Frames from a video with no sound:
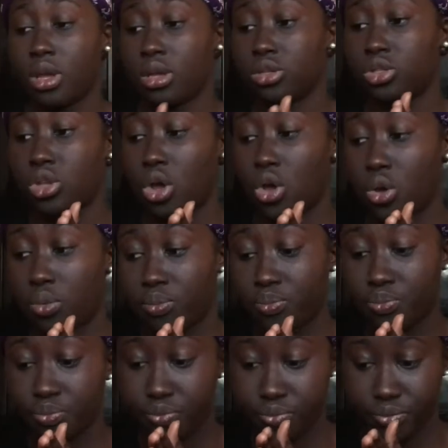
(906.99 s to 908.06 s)
So
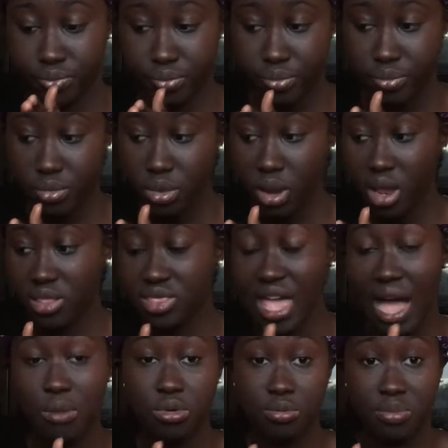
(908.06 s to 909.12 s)

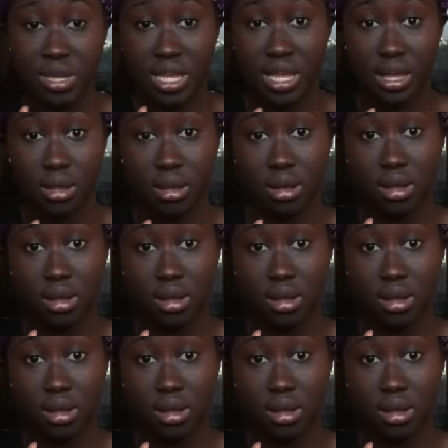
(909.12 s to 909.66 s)
that would be